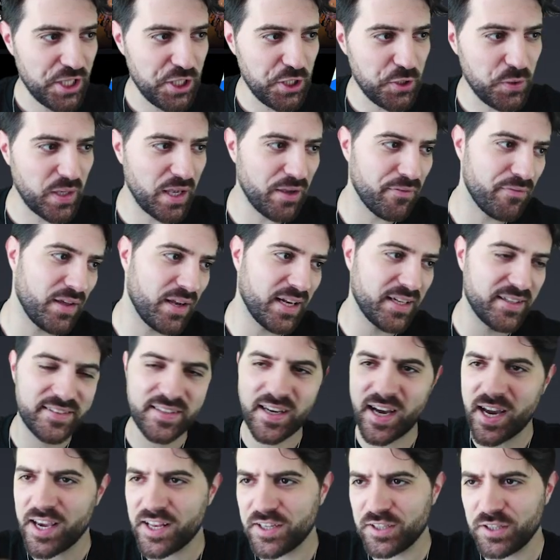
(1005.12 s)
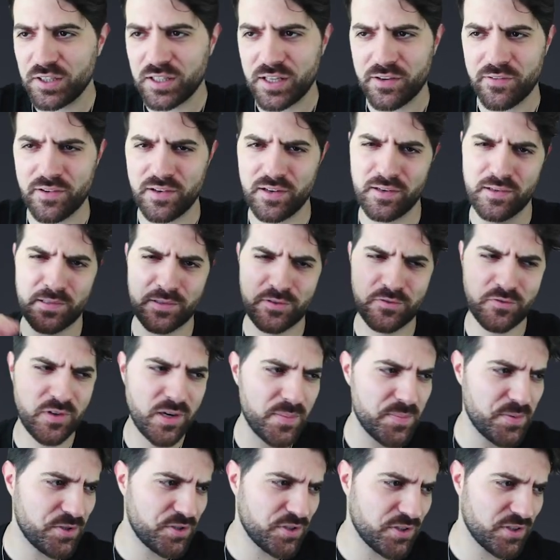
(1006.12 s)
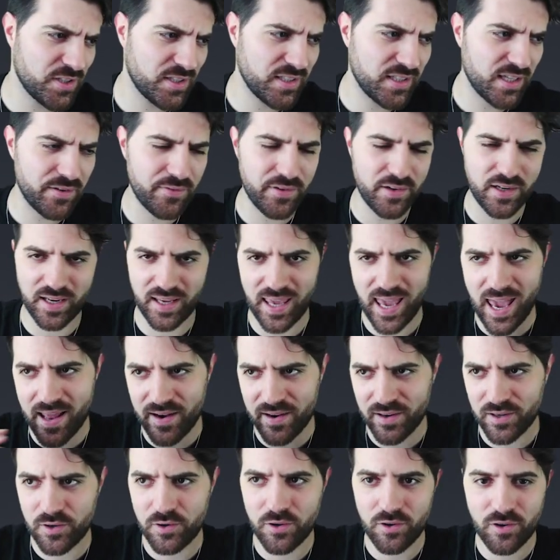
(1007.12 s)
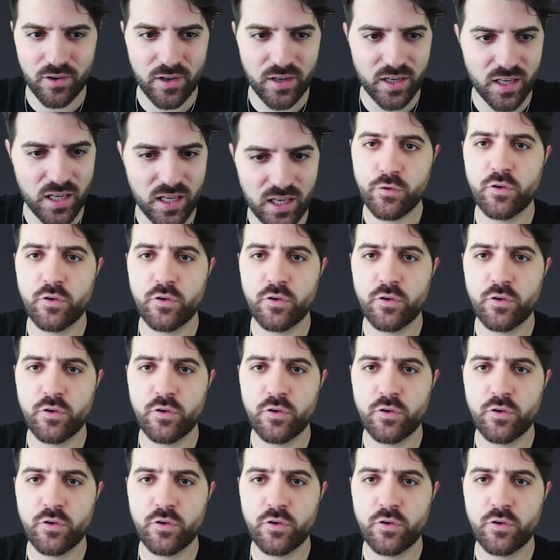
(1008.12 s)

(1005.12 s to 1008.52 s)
You give it a title, give it a description, give it a category.